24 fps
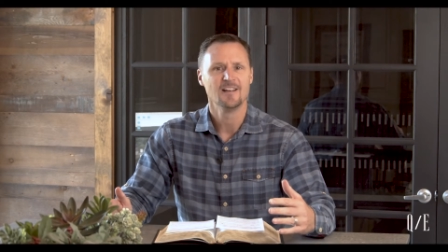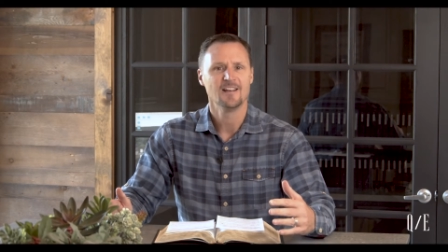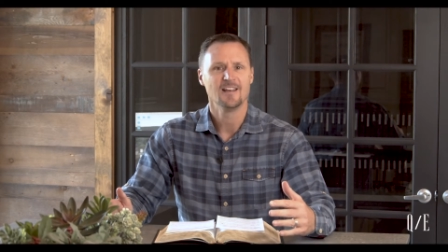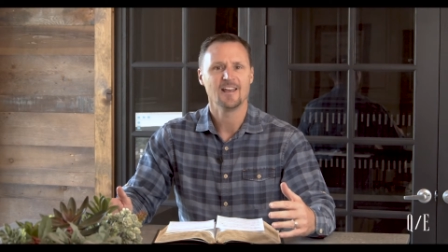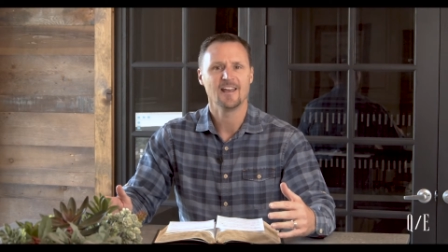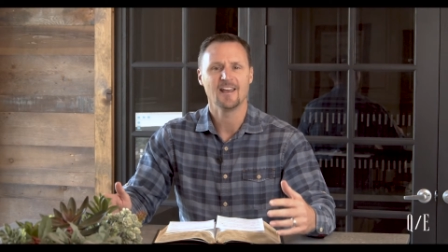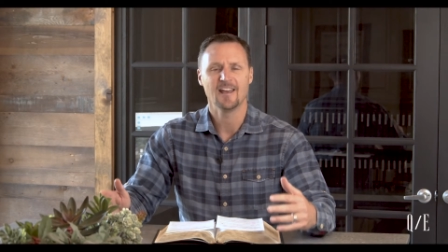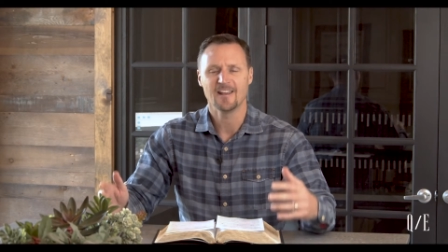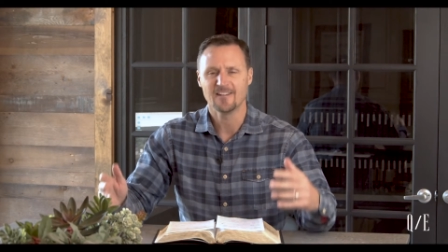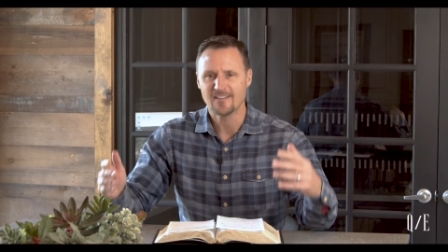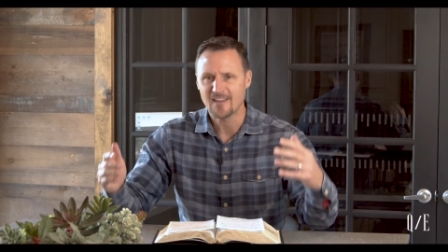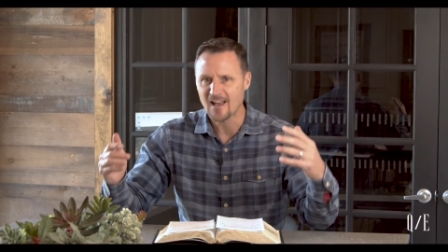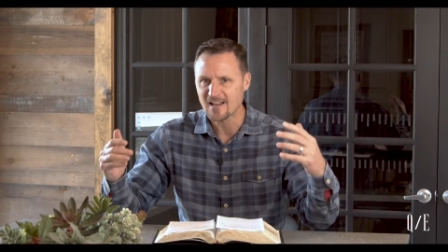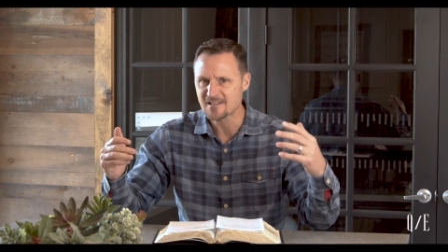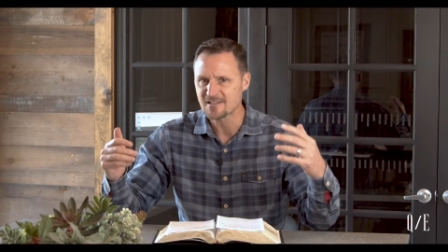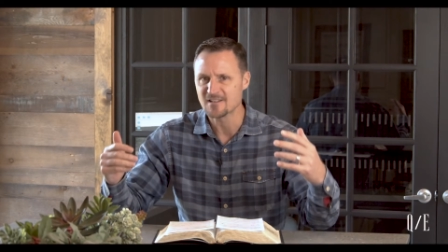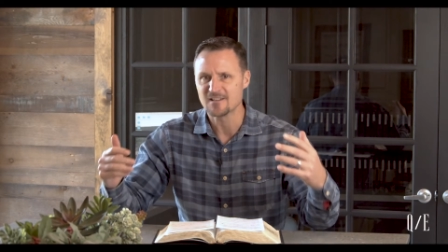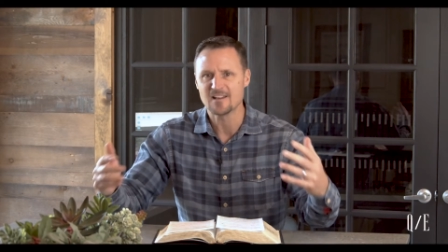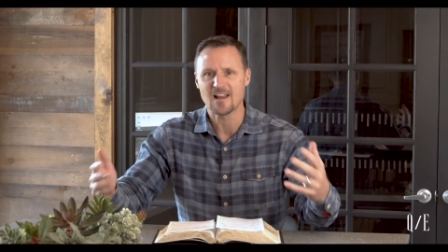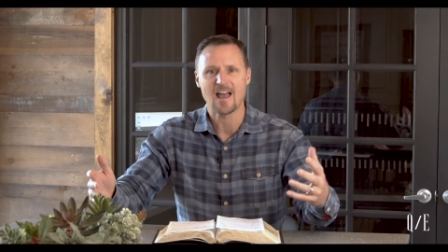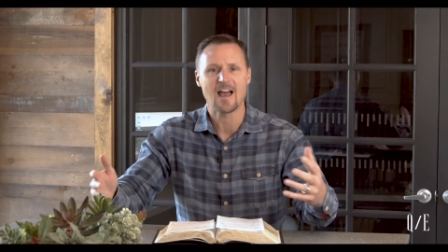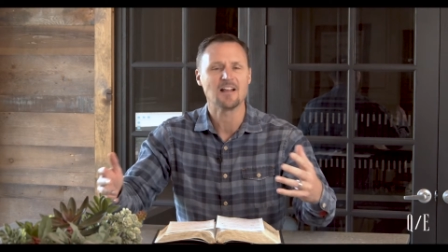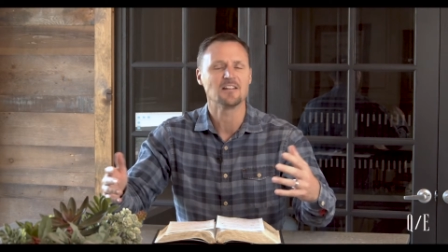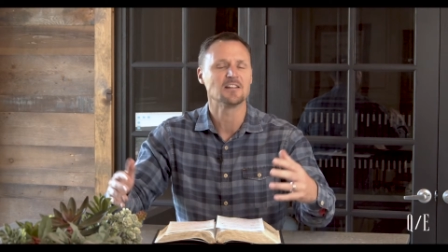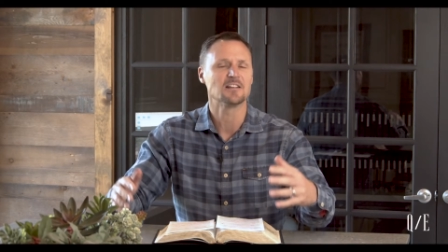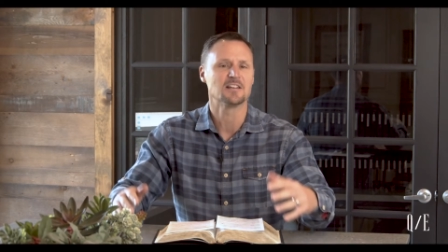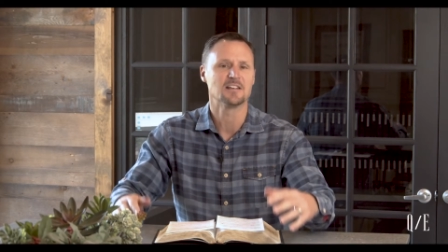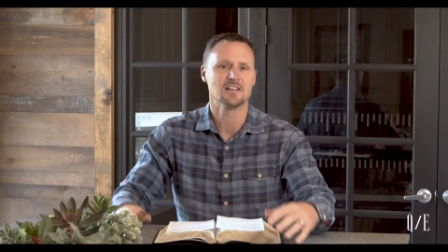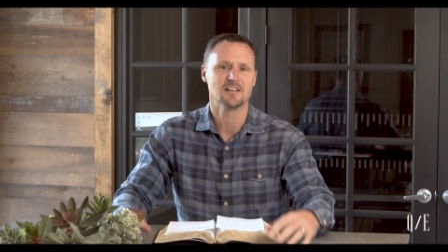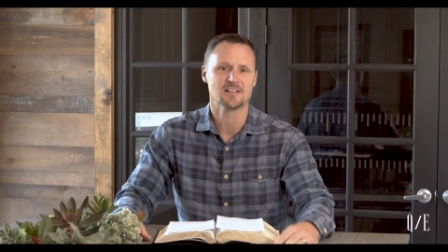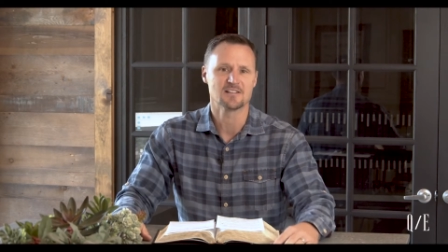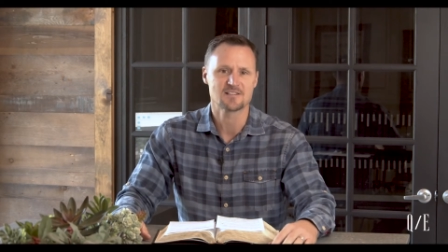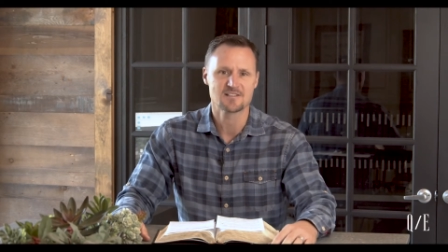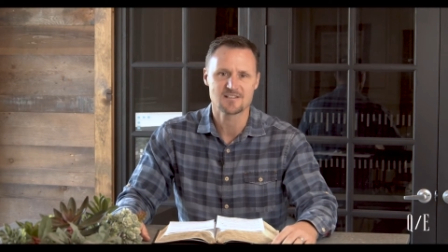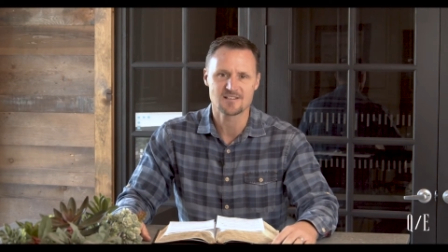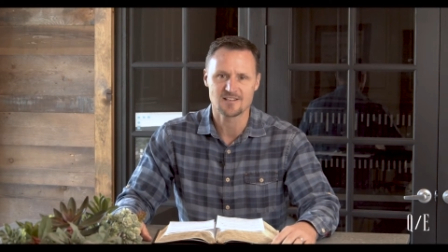and that's
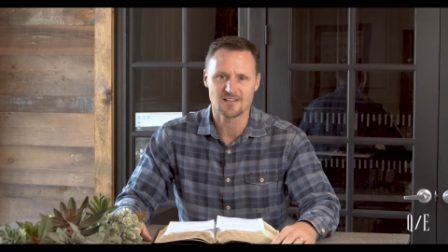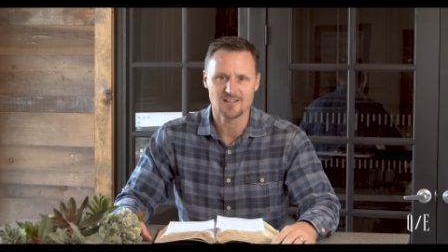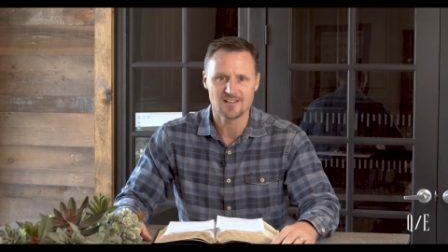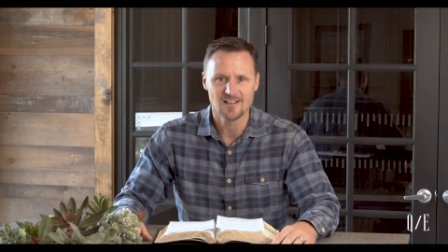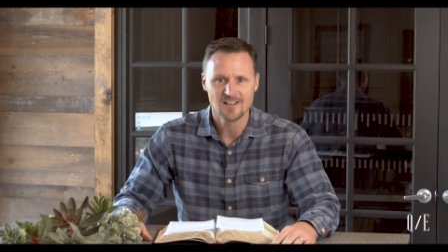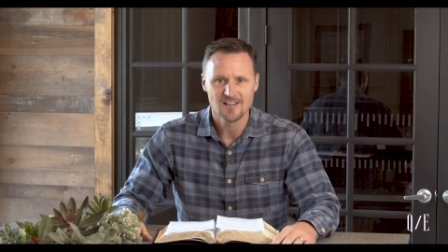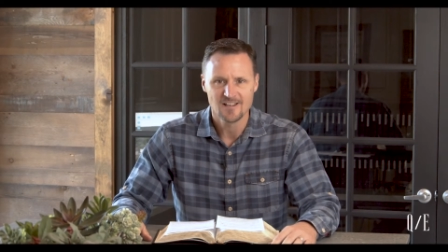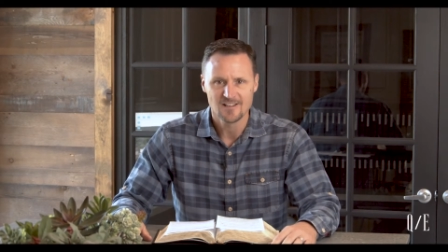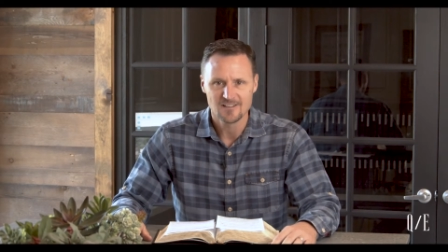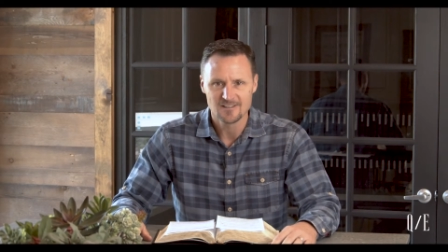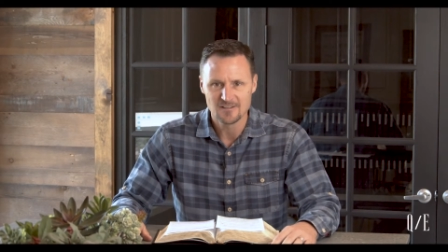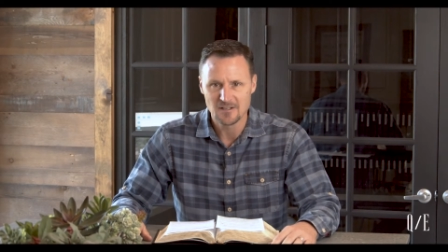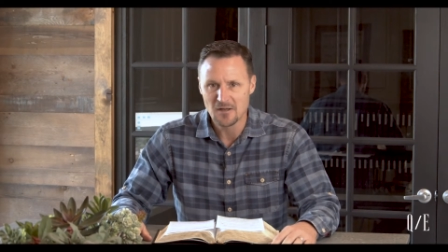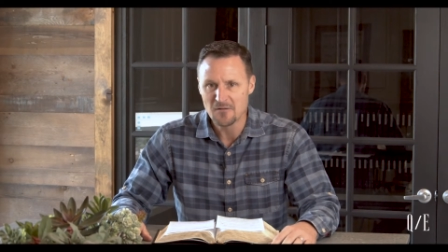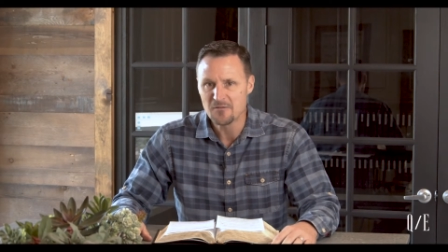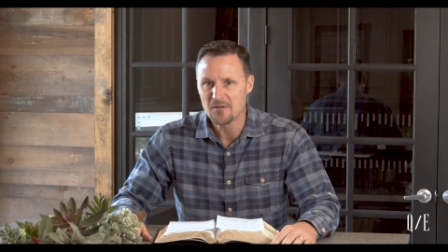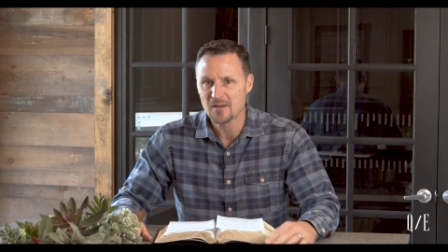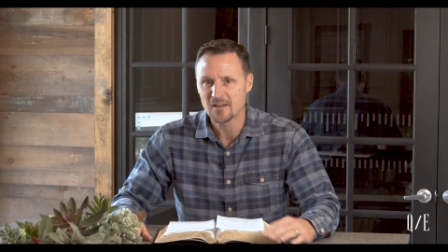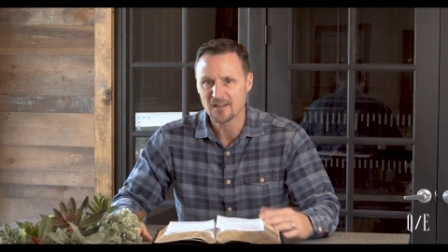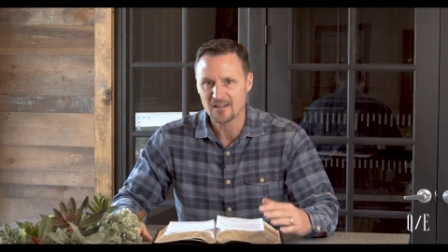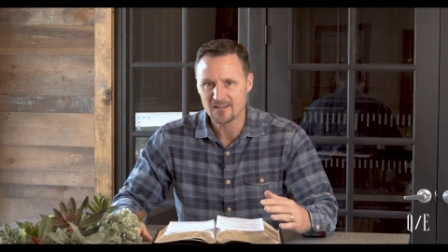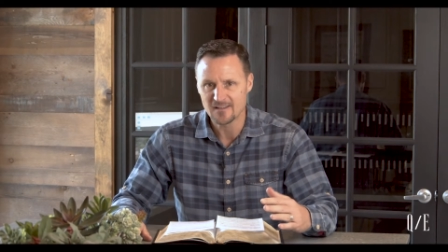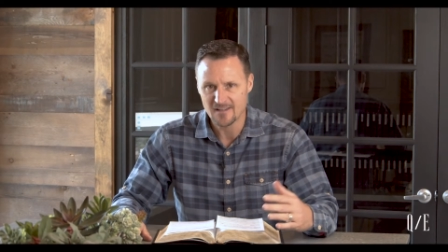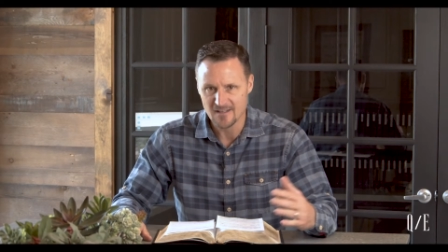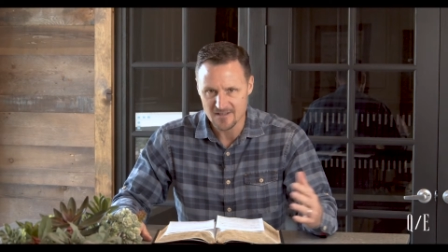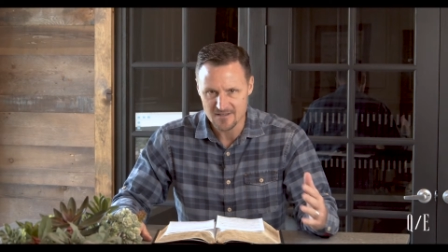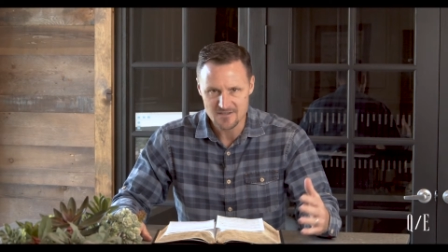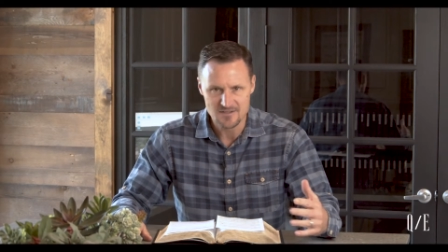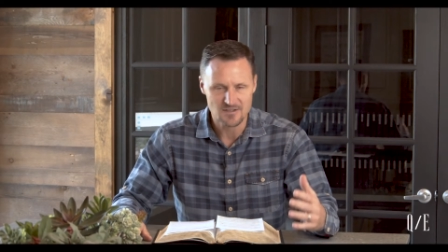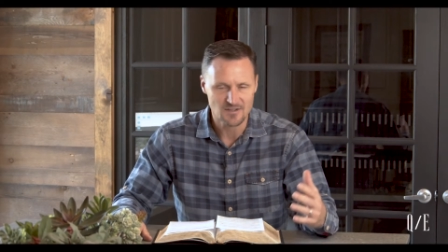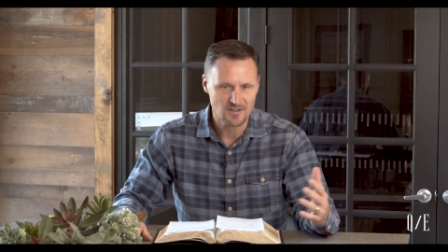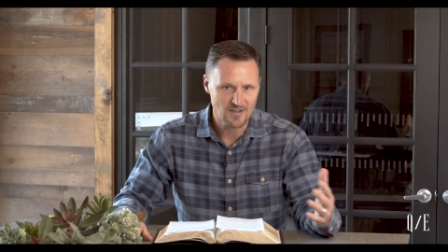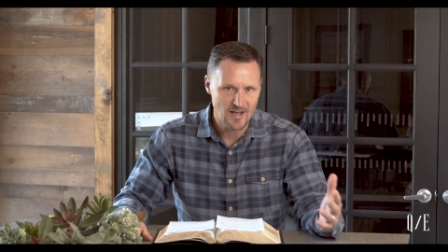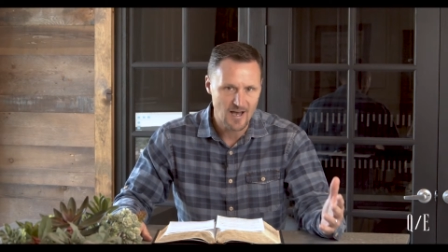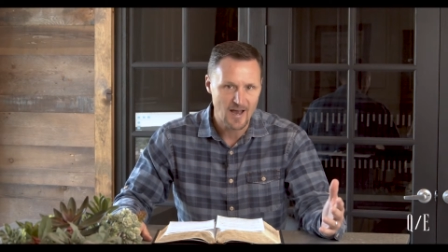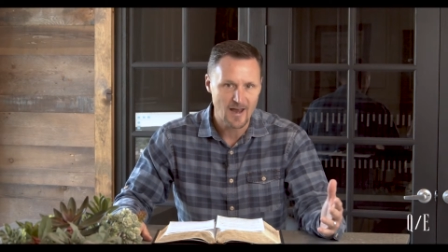analogous to living this
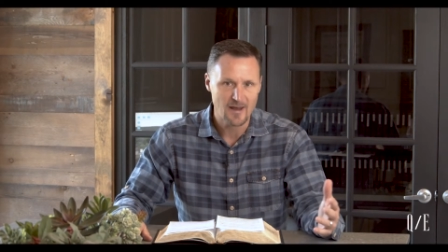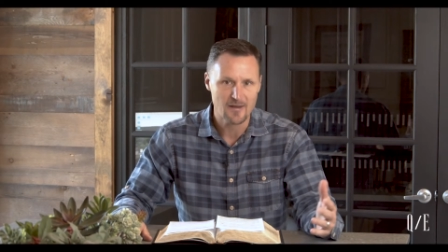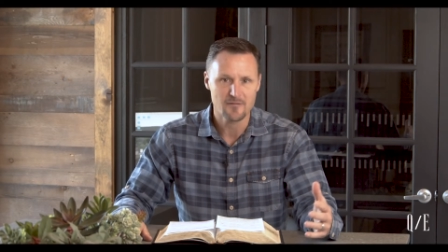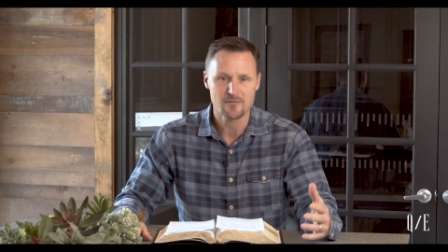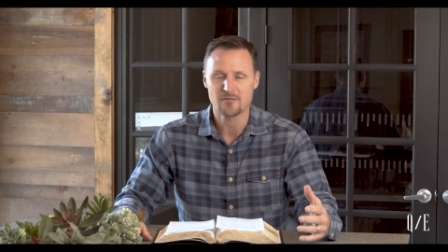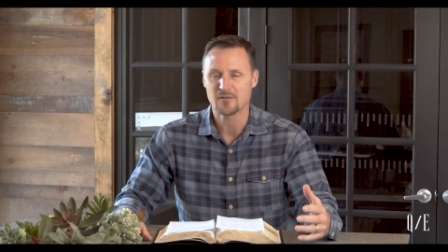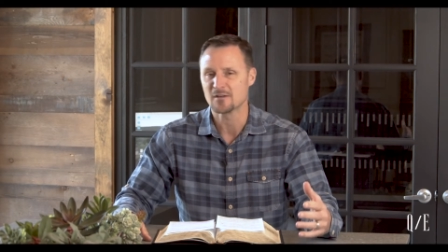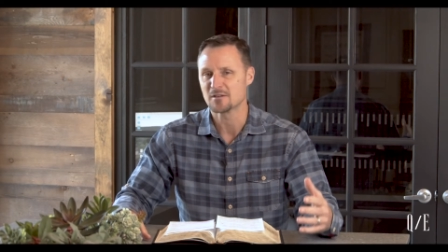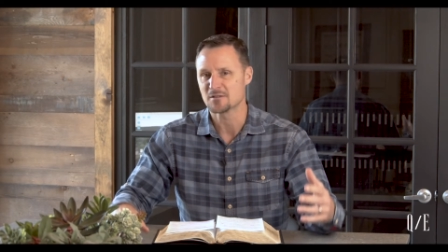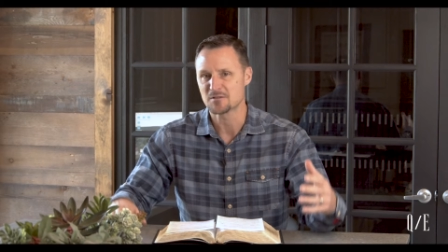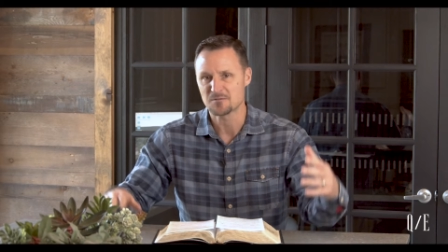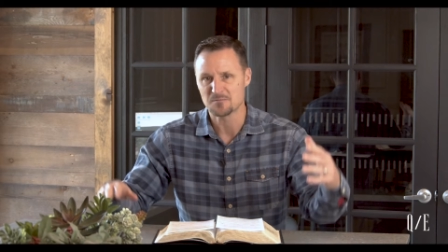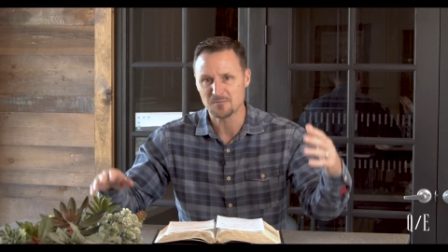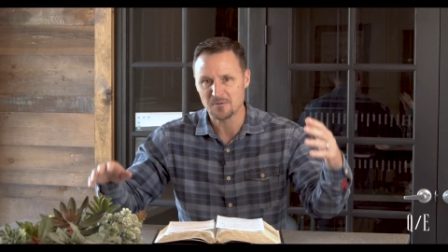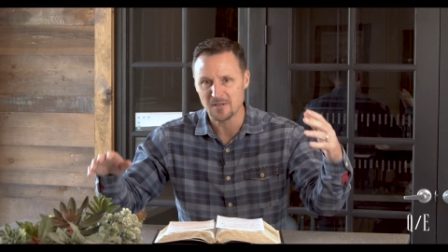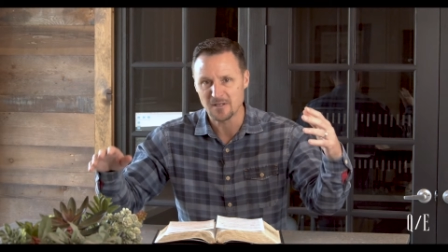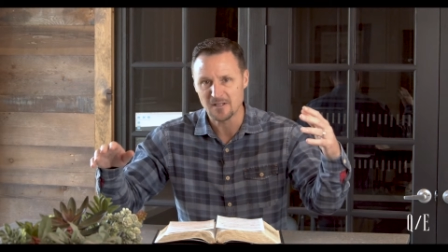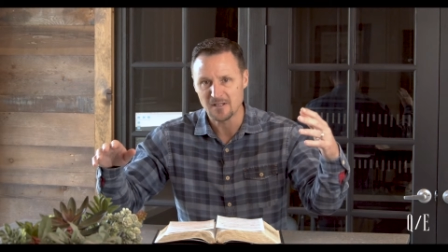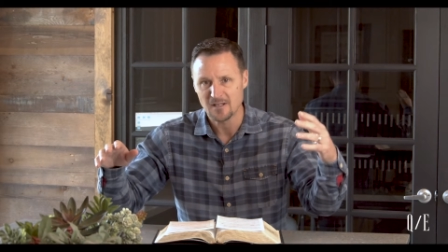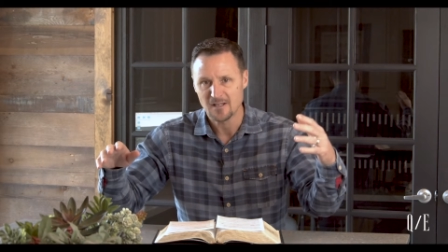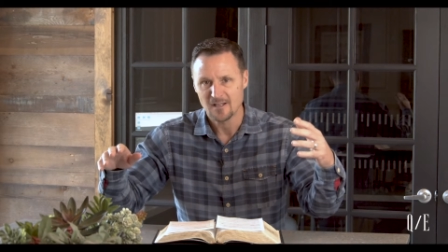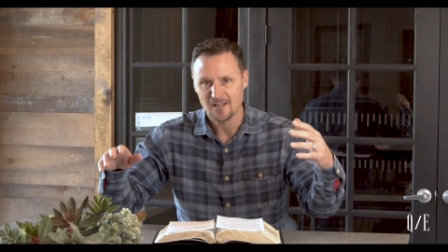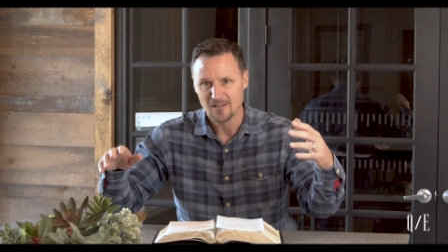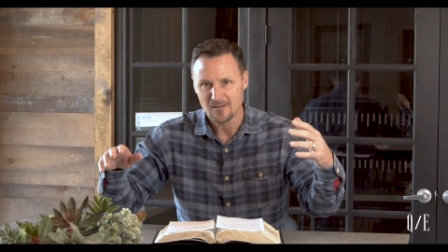life. As we